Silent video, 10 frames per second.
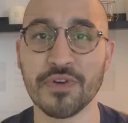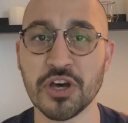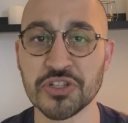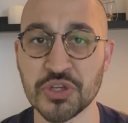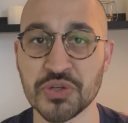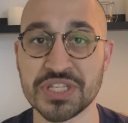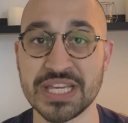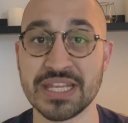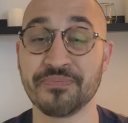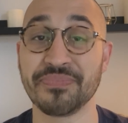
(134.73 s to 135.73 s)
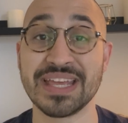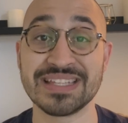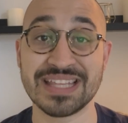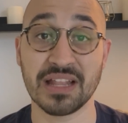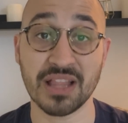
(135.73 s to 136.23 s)
we've also seen
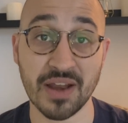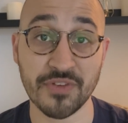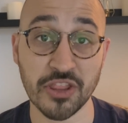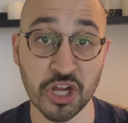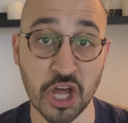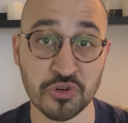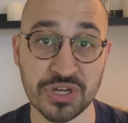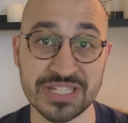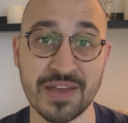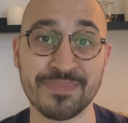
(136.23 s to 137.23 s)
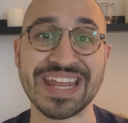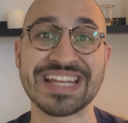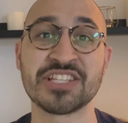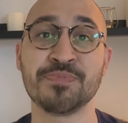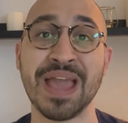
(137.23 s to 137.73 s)
is that a lot of other countries have been
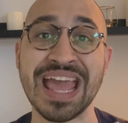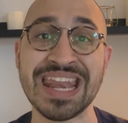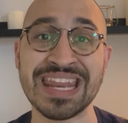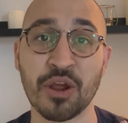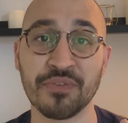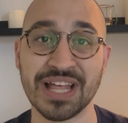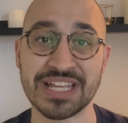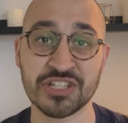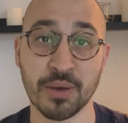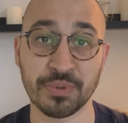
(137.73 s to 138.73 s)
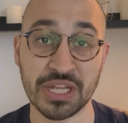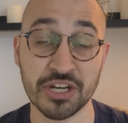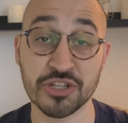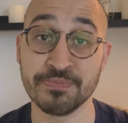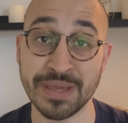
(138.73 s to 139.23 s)
expanding over the last couple of
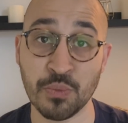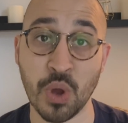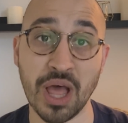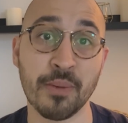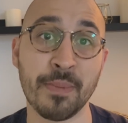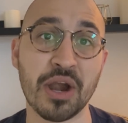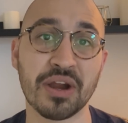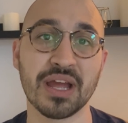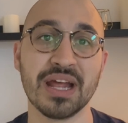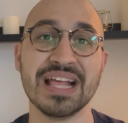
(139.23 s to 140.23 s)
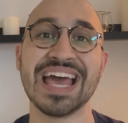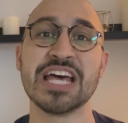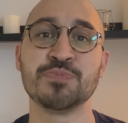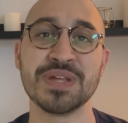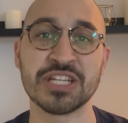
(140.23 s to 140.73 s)
years. Meanwhile, America
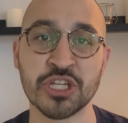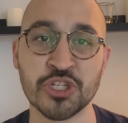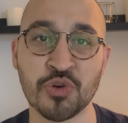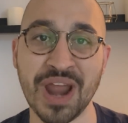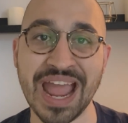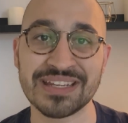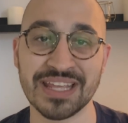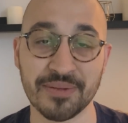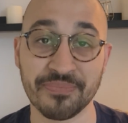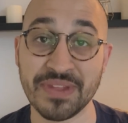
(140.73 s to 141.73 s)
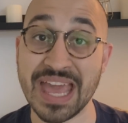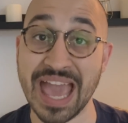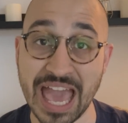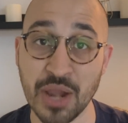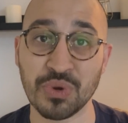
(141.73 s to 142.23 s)
has been contracting
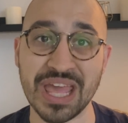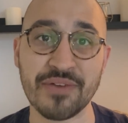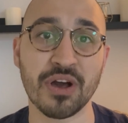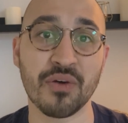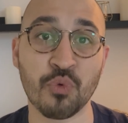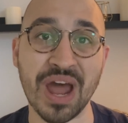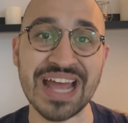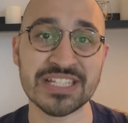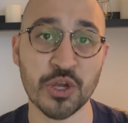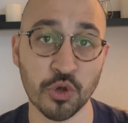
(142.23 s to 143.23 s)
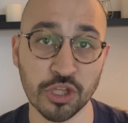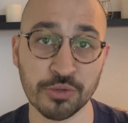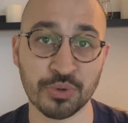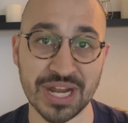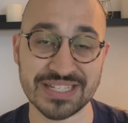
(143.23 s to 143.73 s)
and we have rising
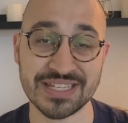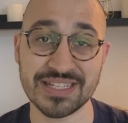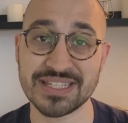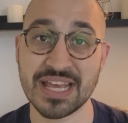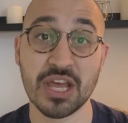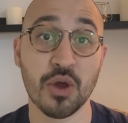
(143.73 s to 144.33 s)
oil prices.